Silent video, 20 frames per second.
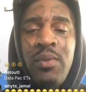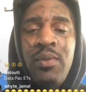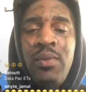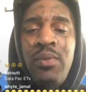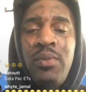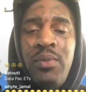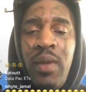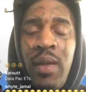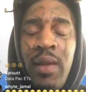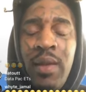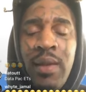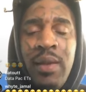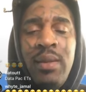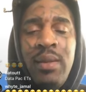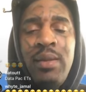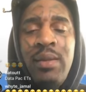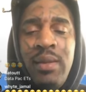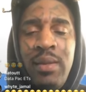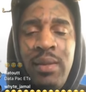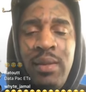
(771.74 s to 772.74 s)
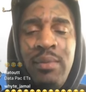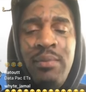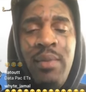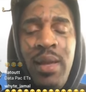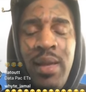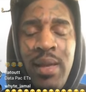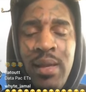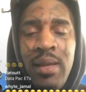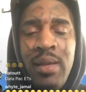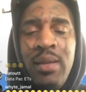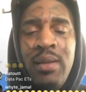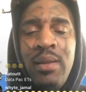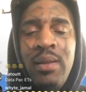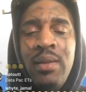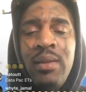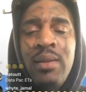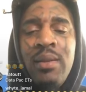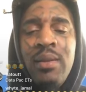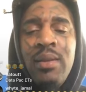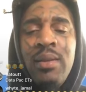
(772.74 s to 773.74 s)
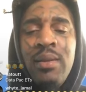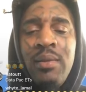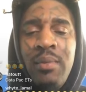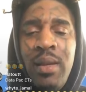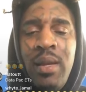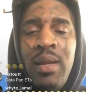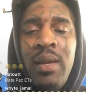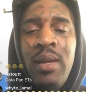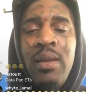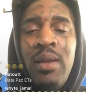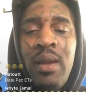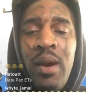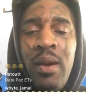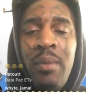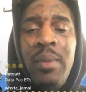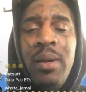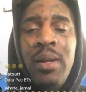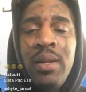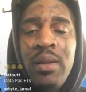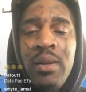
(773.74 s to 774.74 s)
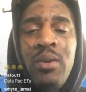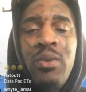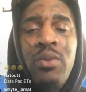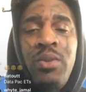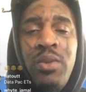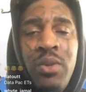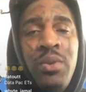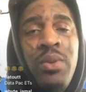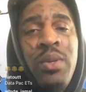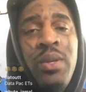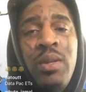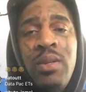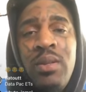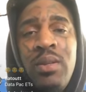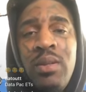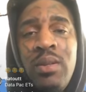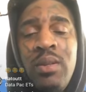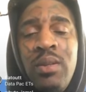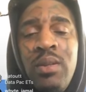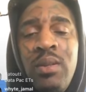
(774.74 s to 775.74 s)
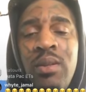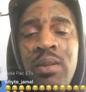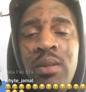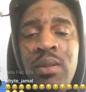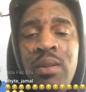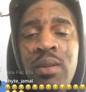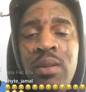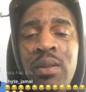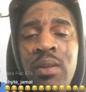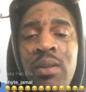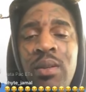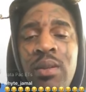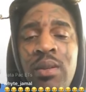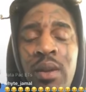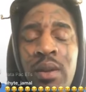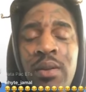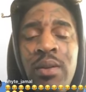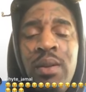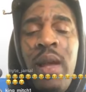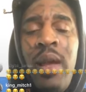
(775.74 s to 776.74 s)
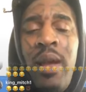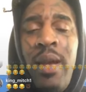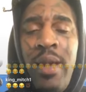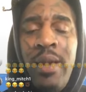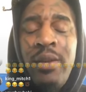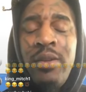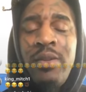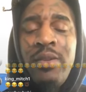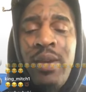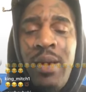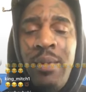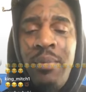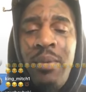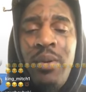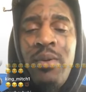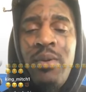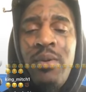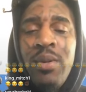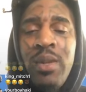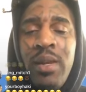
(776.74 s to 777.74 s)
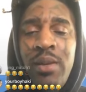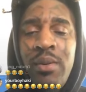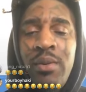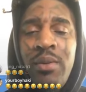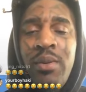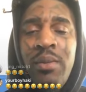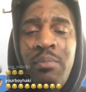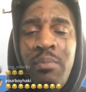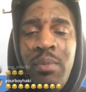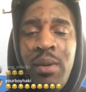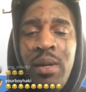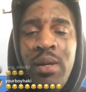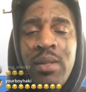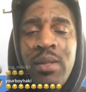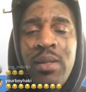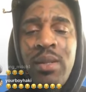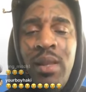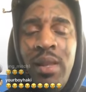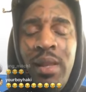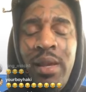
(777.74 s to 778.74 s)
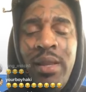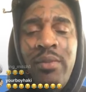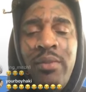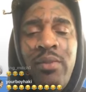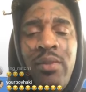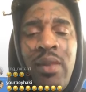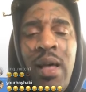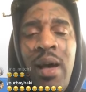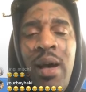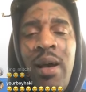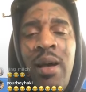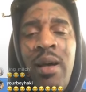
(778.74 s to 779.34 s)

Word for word: Fake it till you bake it. Man, y'all better go do this. Turn your airdrop on, get on the bus and let it fly.